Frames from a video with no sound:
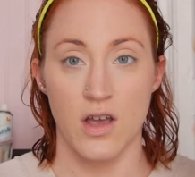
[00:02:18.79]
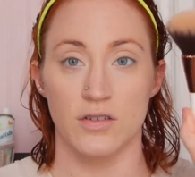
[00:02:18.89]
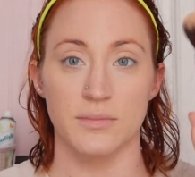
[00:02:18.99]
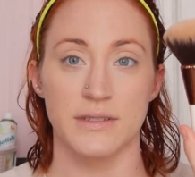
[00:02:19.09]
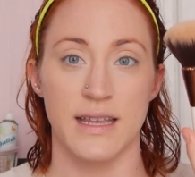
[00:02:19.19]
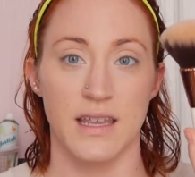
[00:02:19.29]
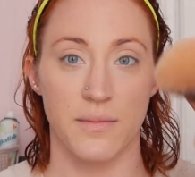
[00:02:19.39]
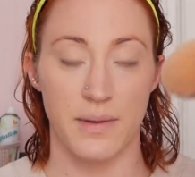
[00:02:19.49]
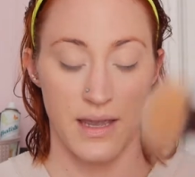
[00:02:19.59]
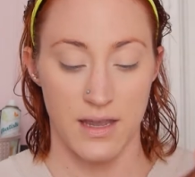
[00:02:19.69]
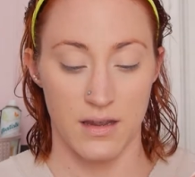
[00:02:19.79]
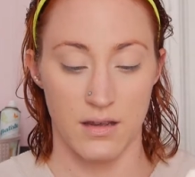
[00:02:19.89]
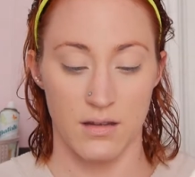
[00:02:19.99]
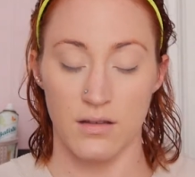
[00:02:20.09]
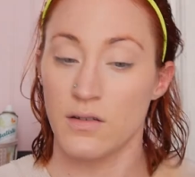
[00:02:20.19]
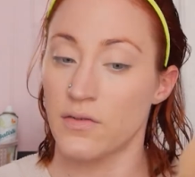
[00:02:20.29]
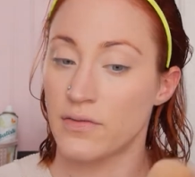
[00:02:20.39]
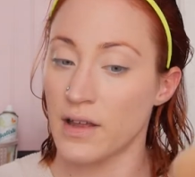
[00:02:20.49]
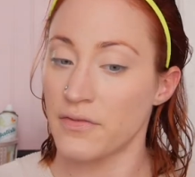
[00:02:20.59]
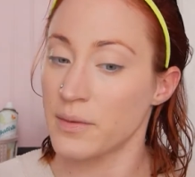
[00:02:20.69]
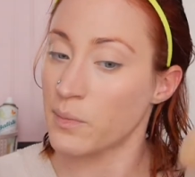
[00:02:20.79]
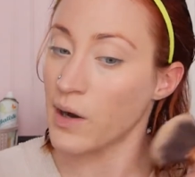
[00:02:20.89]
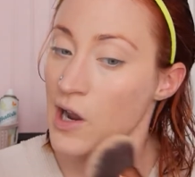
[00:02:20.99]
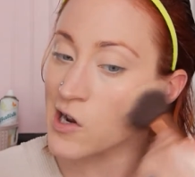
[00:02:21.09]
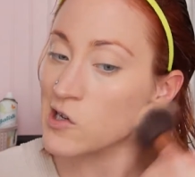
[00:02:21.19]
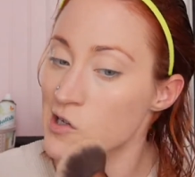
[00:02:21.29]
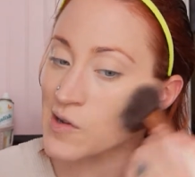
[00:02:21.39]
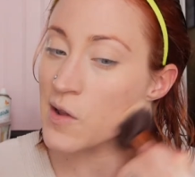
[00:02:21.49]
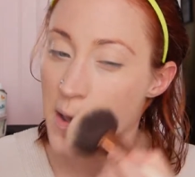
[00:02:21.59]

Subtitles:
So I'm just taking a big, fluffy brush,